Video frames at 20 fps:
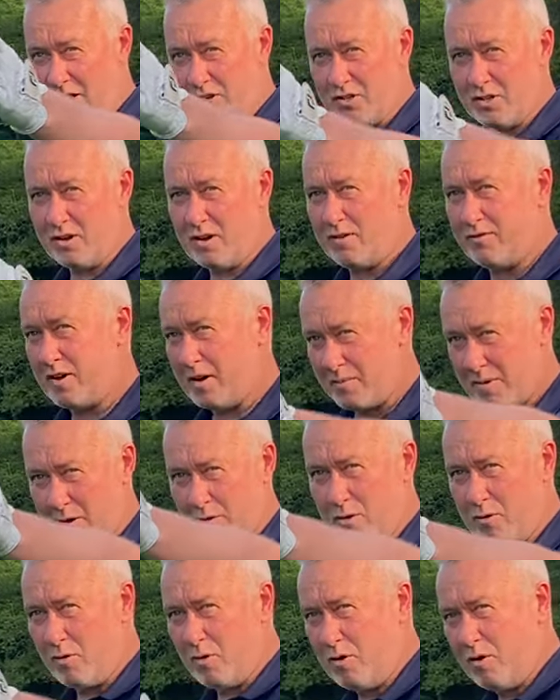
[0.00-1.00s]
shot, I've got my
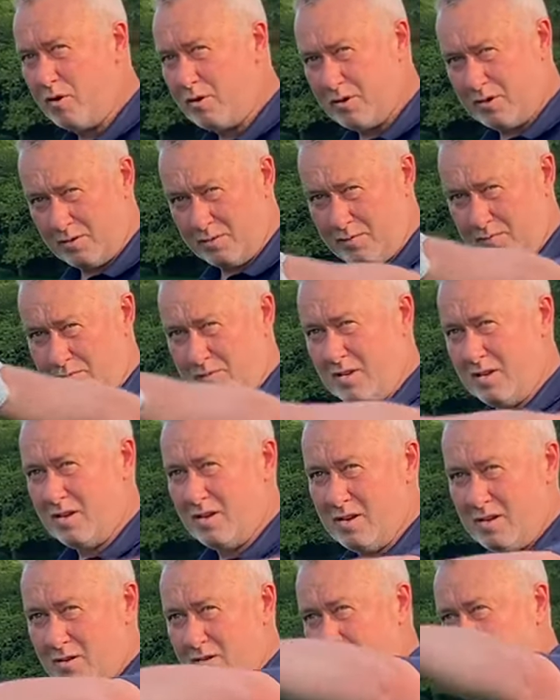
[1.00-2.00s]
reward.
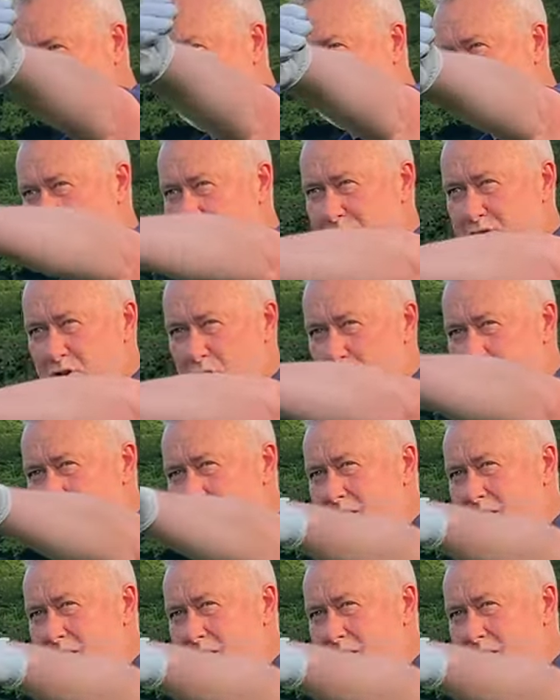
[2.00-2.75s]
As Griff's coming in